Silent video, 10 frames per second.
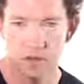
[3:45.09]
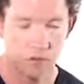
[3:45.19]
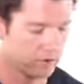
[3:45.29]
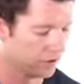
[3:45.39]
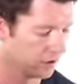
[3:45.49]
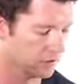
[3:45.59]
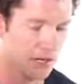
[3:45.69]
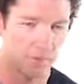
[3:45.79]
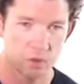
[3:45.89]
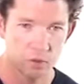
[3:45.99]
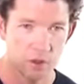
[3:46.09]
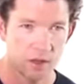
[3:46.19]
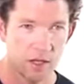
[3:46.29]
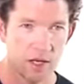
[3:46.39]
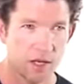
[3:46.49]
I'll give you an example
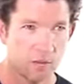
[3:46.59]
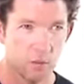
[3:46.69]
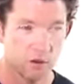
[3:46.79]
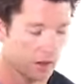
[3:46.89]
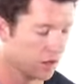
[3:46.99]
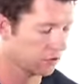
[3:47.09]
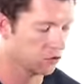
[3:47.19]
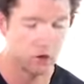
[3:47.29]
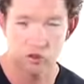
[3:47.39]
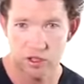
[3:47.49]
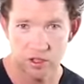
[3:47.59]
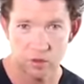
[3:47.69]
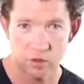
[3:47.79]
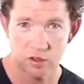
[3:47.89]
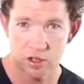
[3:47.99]
with just a G
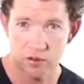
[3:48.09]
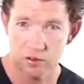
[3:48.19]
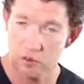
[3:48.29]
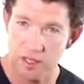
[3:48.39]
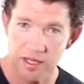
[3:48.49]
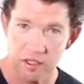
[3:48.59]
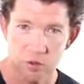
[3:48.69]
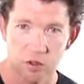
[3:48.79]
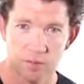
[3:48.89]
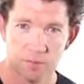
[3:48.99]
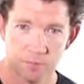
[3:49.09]
chord going to an A chord.